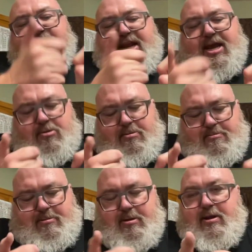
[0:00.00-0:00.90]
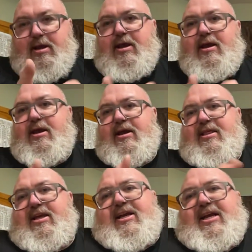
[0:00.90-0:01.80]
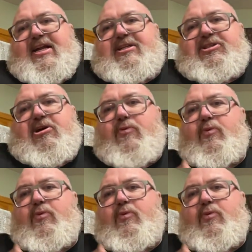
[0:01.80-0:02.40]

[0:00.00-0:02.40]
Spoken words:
down, and then I kind of start